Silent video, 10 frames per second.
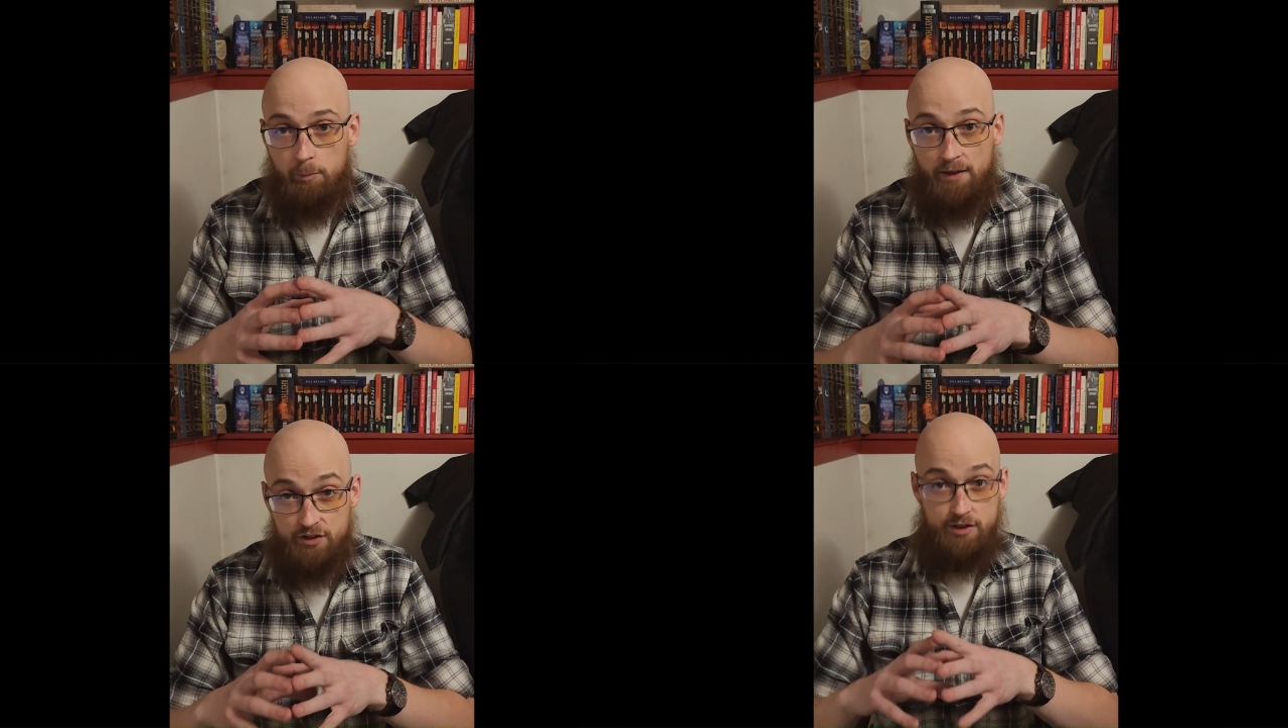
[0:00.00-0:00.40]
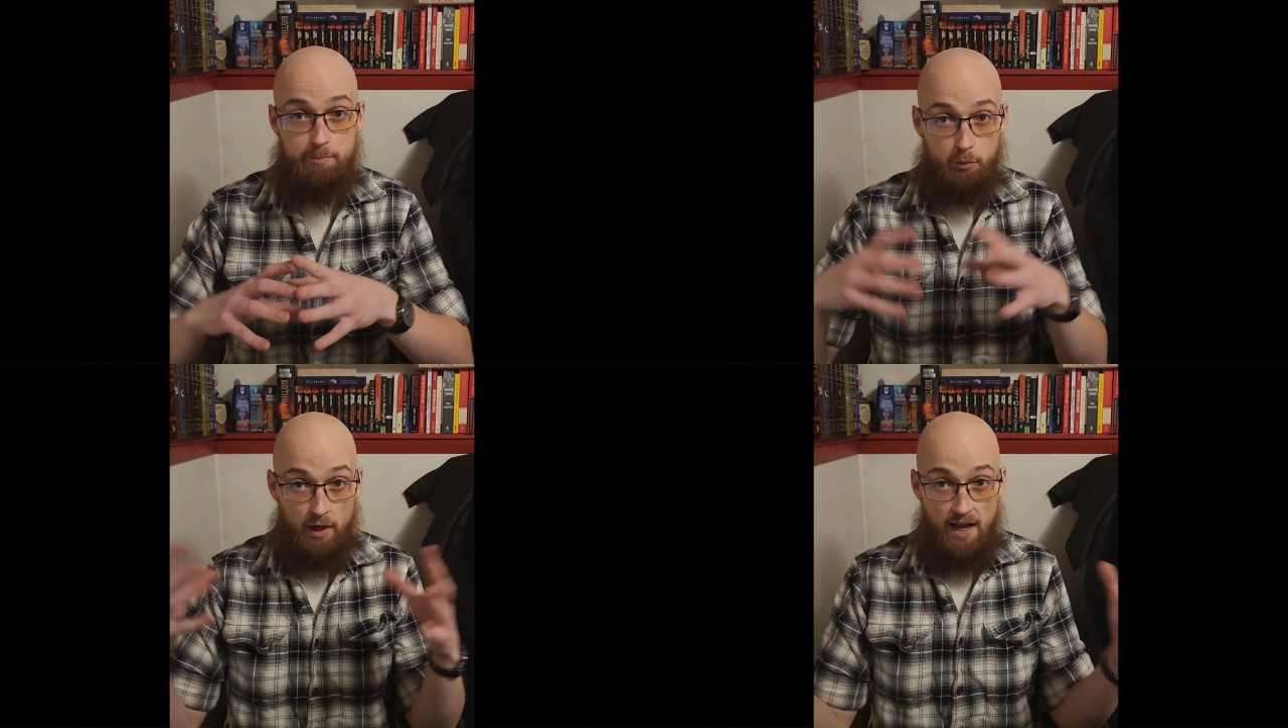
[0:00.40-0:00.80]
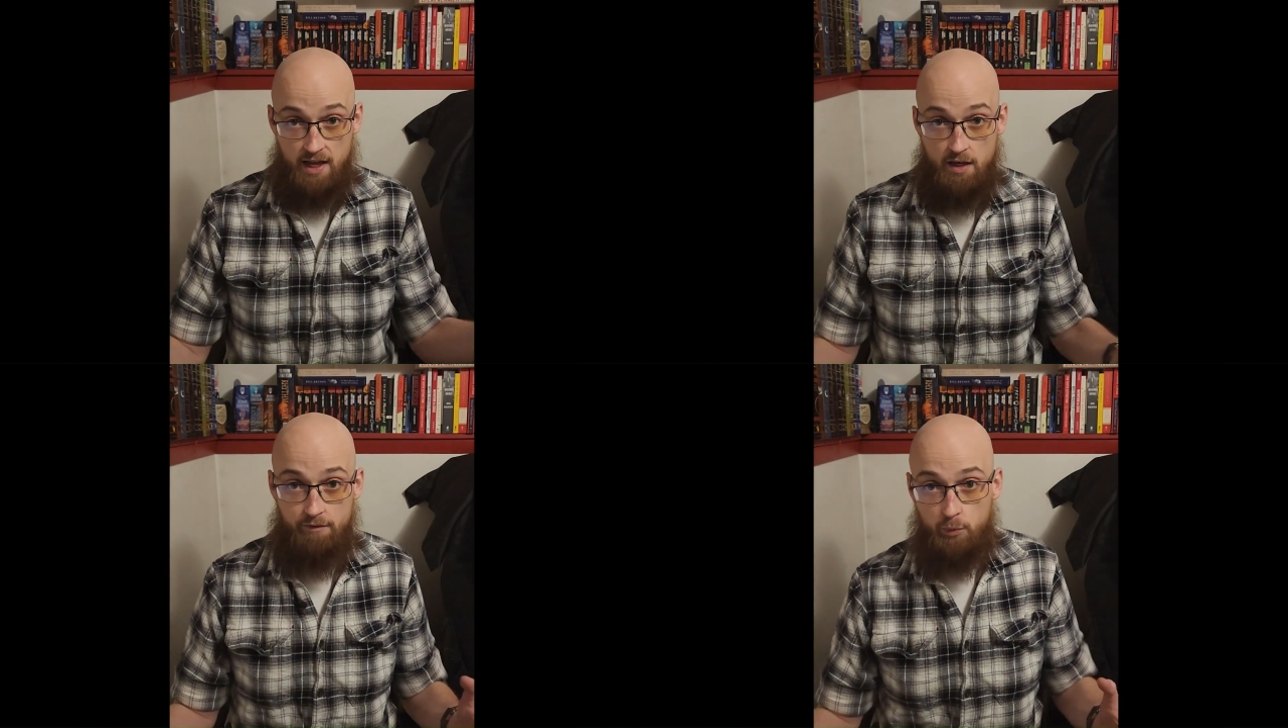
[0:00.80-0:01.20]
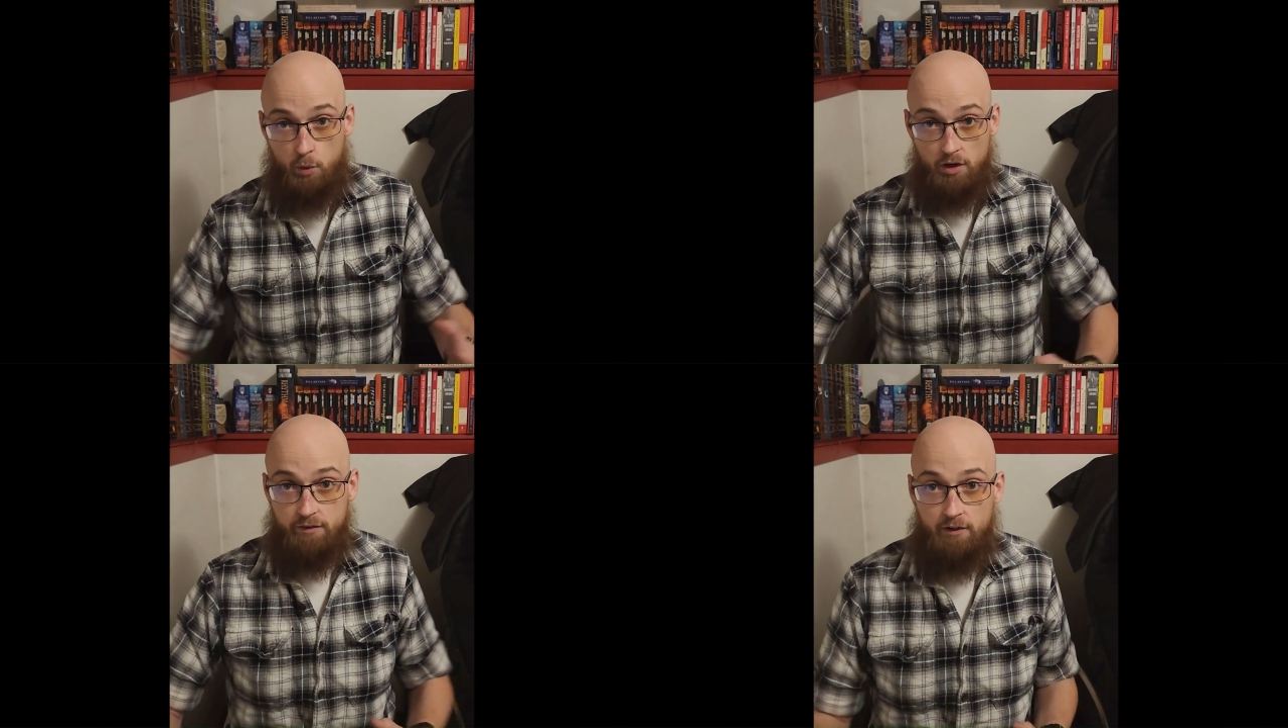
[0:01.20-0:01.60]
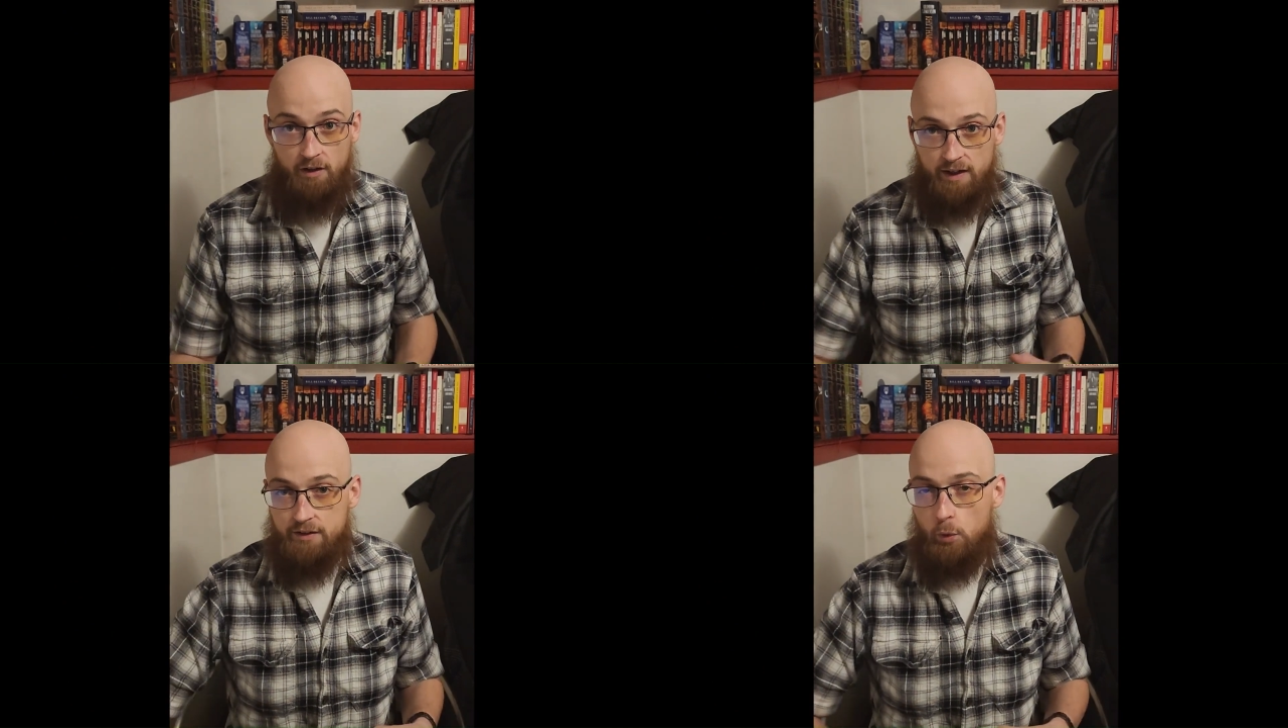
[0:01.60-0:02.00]
the spray of the
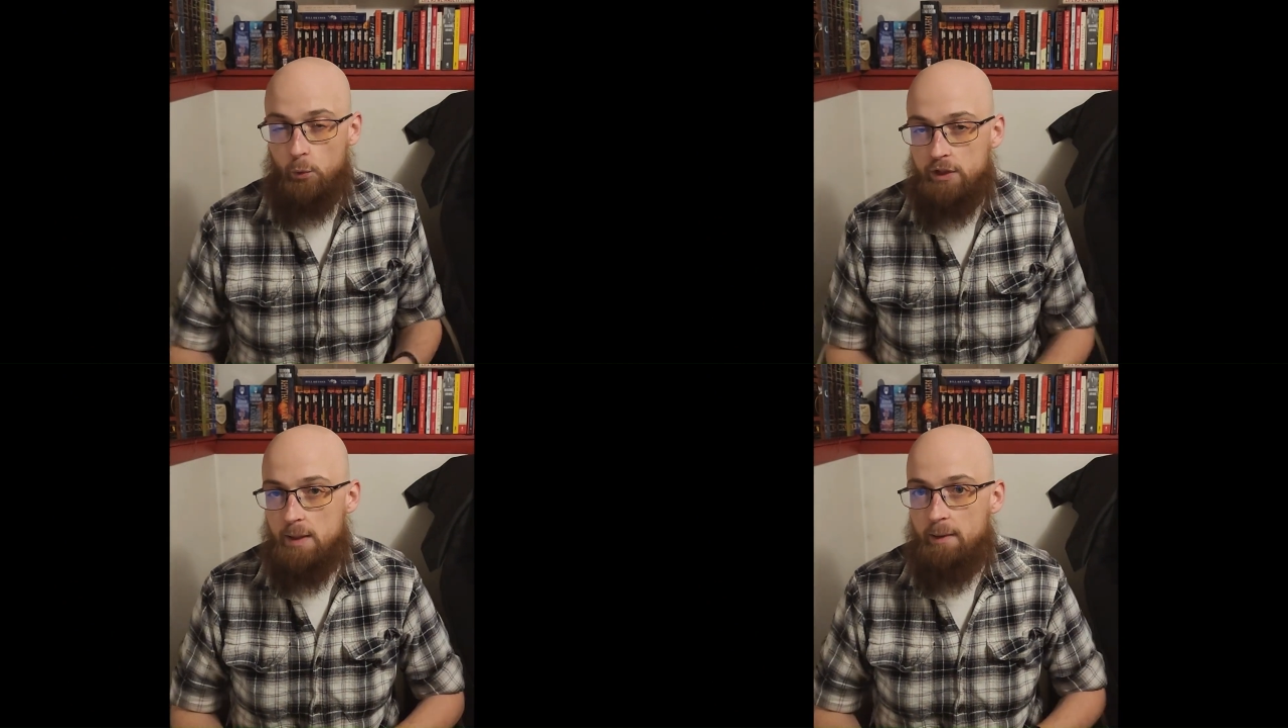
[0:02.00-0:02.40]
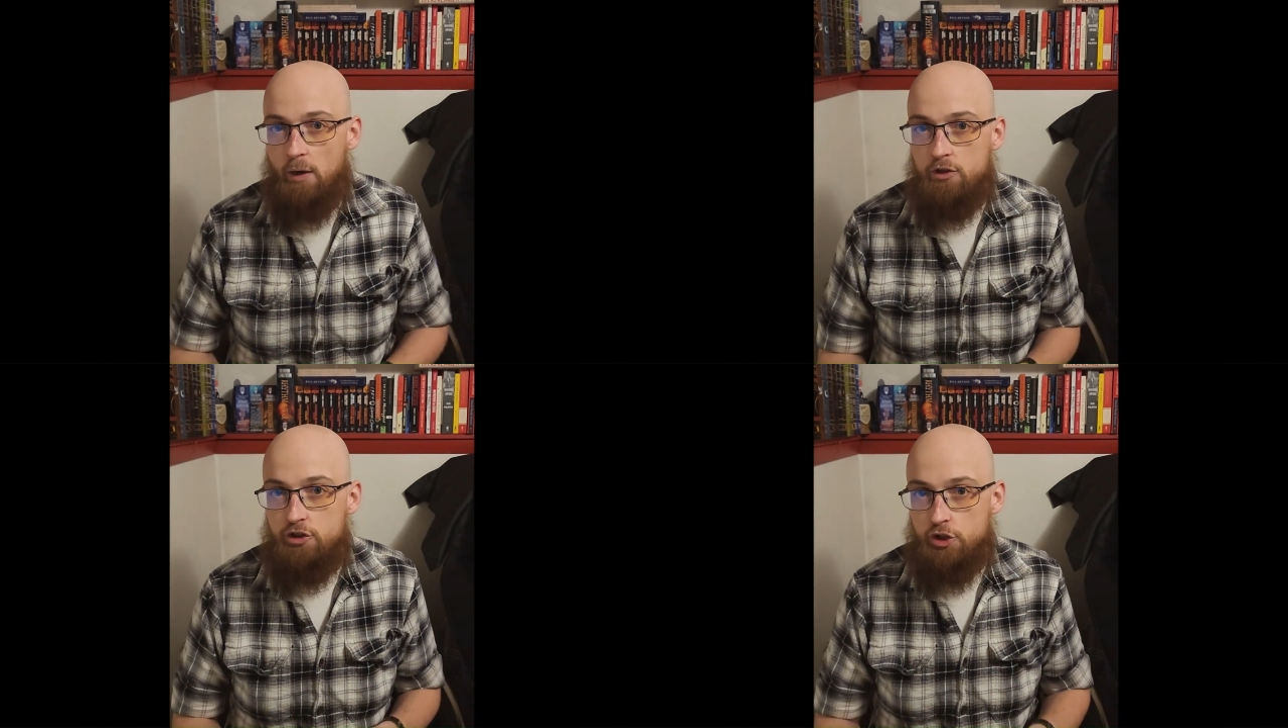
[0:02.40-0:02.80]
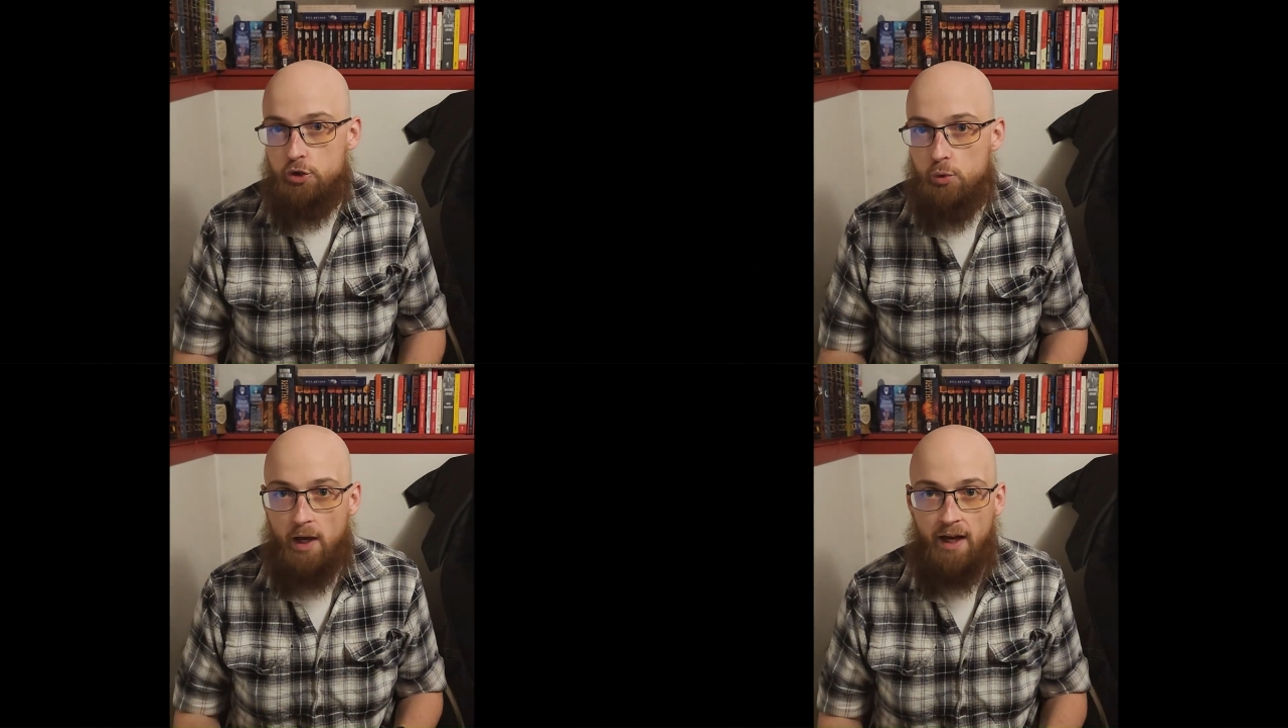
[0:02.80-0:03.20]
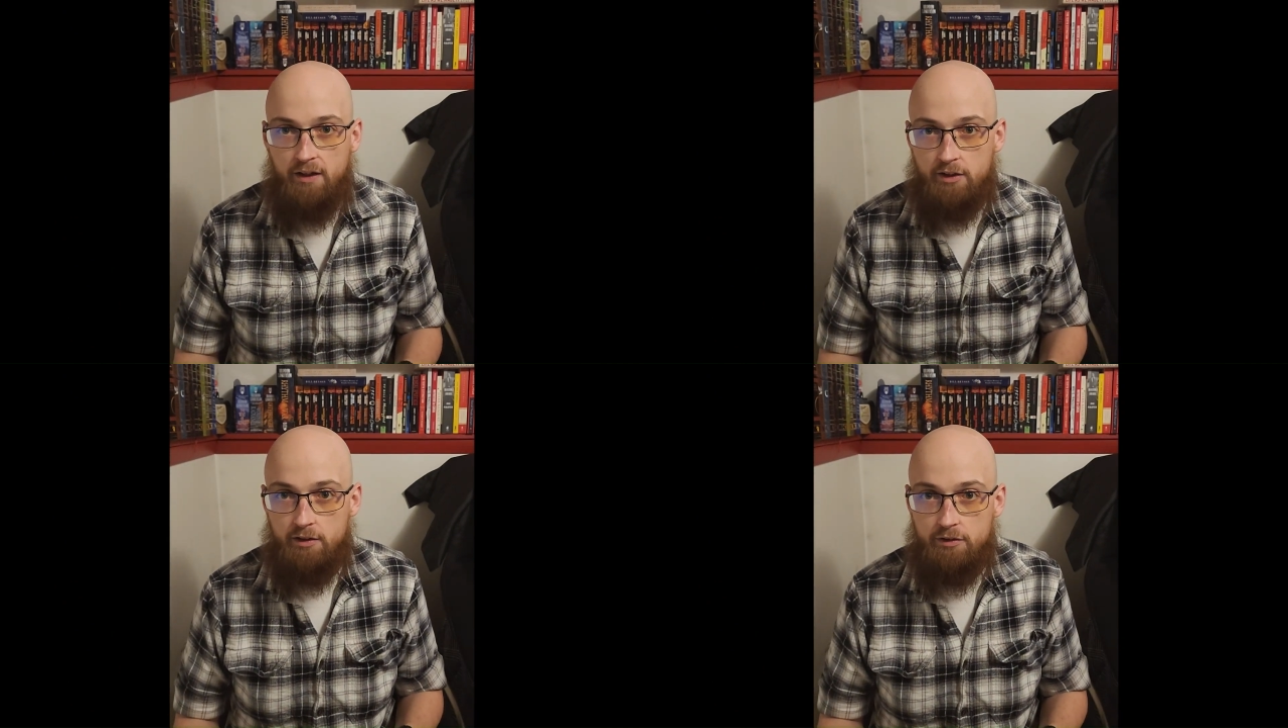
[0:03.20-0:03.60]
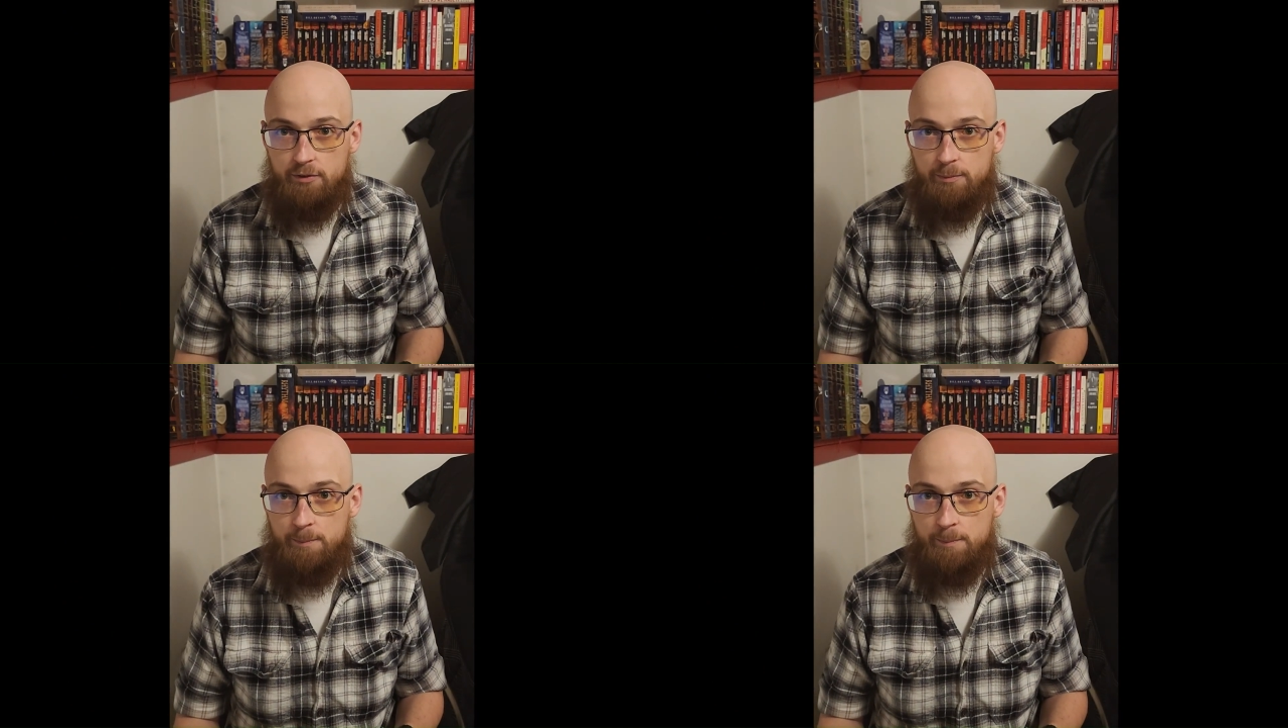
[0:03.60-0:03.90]
waterfall, is only about 2 hectares.